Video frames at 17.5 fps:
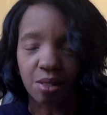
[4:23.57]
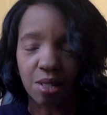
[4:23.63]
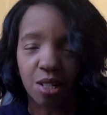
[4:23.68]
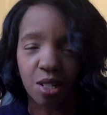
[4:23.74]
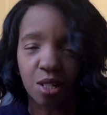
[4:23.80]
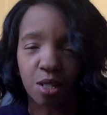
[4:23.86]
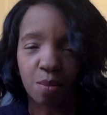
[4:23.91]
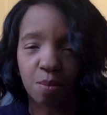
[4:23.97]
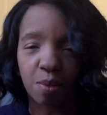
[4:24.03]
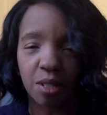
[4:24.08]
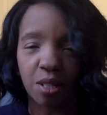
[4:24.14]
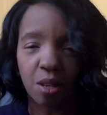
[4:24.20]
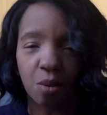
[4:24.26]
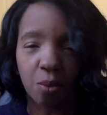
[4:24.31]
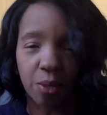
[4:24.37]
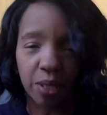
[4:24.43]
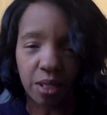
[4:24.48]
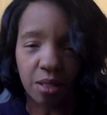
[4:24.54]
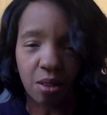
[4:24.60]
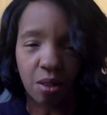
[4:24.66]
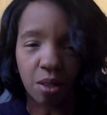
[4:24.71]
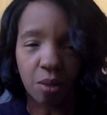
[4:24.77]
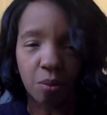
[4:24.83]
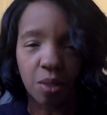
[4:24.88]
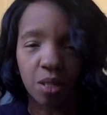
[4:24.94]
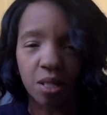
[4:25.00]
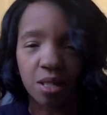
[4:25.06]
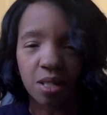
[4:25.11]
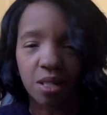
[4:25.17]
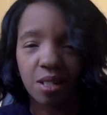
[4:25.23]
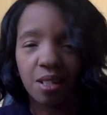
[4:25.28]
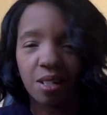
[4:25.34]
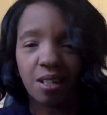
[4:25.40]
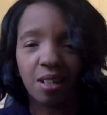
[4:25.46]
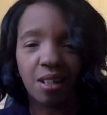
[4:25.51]
They just put down what they thought it was,
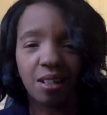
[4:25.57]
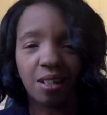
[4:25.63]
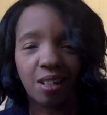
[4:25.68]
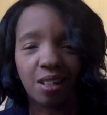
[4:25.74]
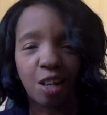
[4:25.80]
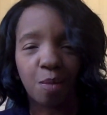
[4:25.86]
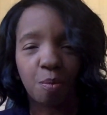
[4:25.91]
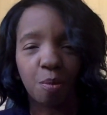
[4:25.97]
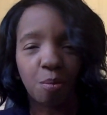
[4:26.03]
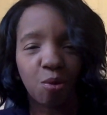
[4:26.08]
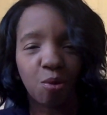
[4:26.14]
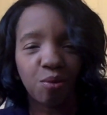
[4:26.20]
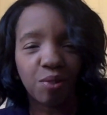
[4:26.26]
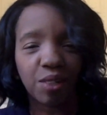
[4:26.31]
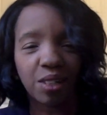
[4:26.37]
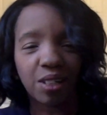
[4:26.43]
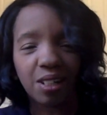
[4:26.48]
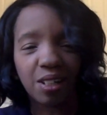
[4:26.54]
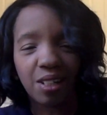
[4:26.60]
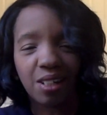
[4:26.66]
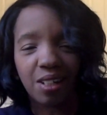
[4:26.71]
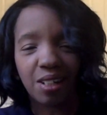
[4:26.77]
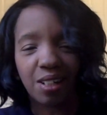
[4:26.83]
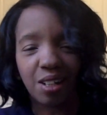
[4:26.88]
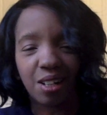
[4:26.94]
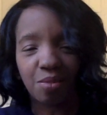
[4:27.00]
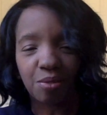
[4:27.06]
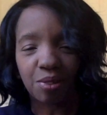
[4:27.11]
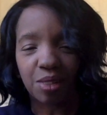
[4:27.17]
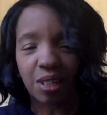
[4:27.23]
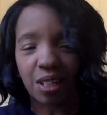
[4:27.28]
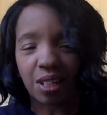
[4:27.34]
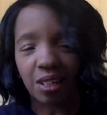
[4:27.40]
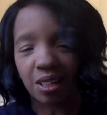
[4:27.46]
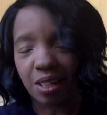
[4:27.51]
and they kept it moving, never
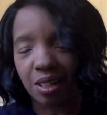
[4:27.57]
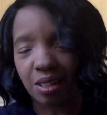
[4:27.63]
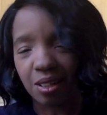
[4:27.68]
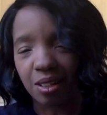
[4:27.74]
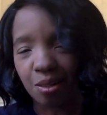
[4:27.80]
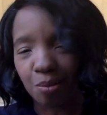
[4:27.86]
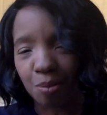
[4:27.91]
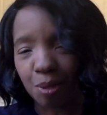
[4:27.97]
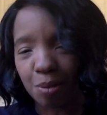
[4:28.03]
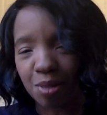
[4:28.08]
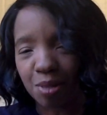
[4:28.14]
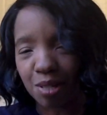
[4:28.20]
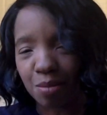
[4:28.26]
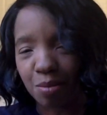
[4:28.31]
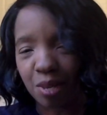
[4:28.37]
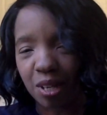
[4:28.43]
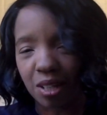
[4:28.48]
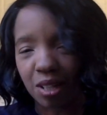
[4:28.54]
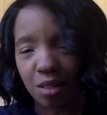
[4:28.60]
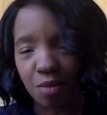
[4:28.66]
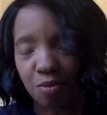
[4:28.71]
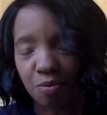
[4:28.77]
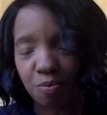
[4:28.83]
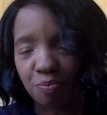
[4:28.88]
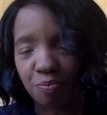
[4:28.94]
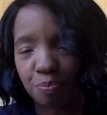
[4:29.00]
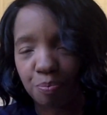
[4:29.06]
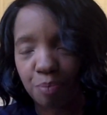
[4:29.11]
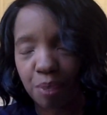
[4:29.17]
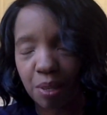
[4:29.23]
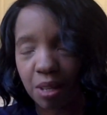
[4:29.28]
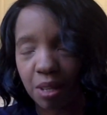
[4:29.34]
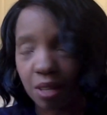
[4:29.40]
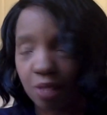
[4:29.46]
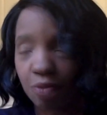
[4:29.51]
thinking that maybe somebody
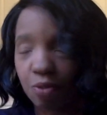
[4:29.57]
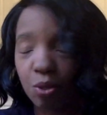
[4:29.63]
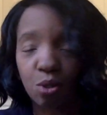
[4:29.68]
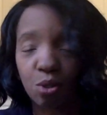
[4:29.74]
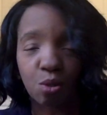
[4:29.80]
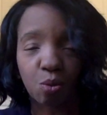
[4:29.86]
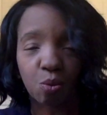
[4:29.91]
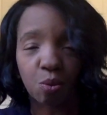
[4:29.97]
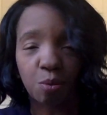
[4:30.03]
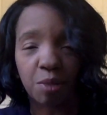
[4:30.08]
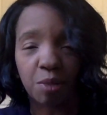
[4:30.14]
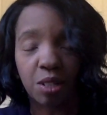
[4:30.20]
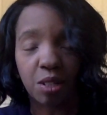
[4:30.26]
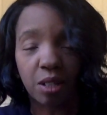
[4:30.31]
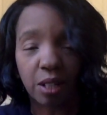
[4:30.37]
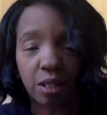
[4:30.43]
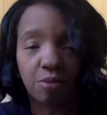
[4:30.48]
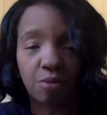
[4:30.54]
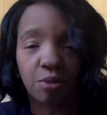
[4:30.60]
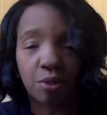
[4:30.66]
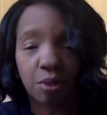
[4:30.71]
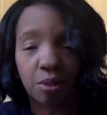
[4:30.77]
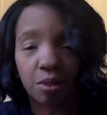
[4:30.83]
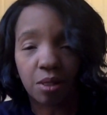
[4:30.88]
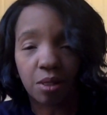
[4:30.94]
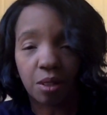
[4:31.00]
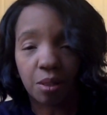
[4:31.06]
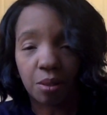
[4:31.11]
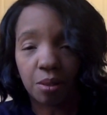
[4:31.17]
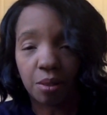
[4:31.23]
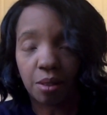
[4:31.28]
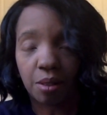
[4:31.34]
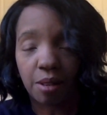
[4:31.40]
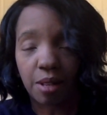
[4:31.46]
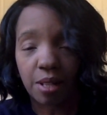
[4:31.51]
in the future would be looking for
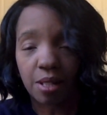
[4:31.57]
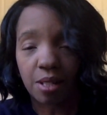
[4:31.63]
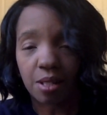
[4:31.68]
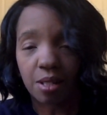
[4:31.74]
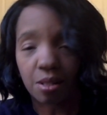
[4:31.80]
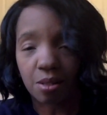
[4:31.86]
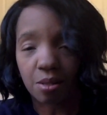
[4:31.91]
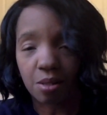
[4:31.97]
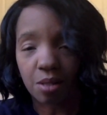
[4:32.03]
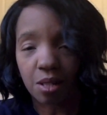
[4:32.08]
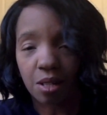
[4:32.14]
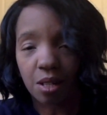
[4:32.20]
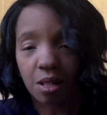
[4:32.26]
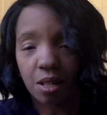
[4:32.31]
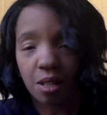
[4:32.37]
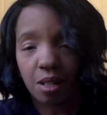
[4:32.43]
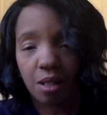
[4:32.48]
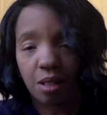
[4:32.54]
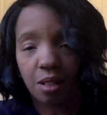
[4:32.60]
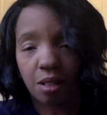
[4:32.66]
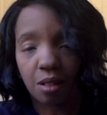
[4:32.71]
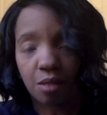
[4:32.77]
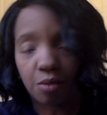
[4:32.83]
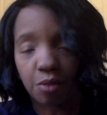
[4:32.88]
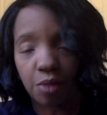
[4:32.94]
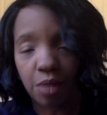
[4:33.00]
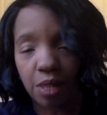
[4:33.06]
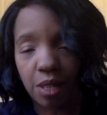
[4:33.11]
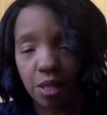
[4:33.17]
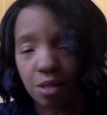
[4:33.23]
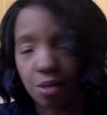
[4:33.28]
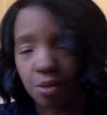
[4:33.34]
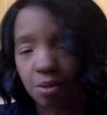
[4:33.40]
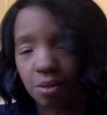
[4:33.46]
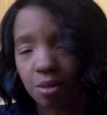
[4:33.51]
their ancestors, looking for
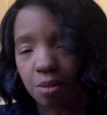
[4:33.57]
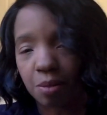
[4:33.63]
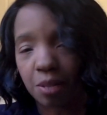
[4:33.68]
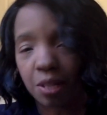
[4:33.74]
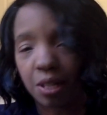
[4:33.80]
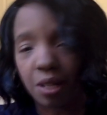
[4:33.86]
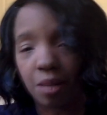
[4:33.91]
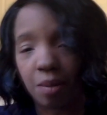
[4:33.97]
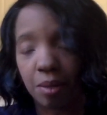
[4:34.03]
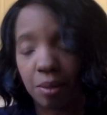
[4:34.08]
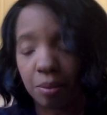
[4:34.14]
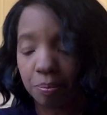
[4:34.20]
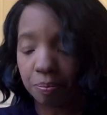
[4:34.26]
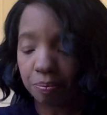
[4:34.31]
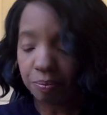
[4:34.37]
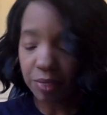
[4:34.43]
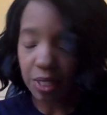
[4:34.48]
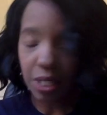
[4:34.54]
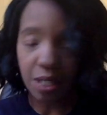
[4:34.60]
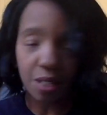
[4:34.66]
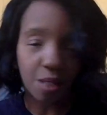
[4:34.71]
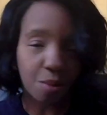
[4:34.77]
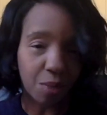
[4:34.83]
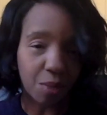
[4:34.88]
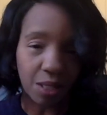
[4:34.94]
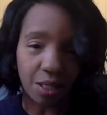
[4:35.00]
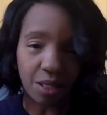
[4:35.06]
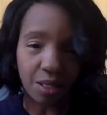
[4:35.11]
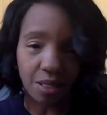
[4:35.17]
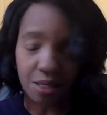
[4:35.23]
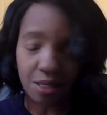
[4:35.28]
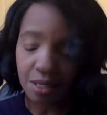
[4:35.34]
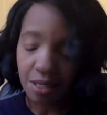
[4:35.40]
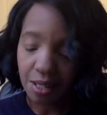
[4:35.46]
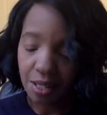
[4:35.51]
answers. But anyway, it is what it
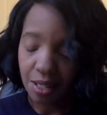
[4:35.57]
is.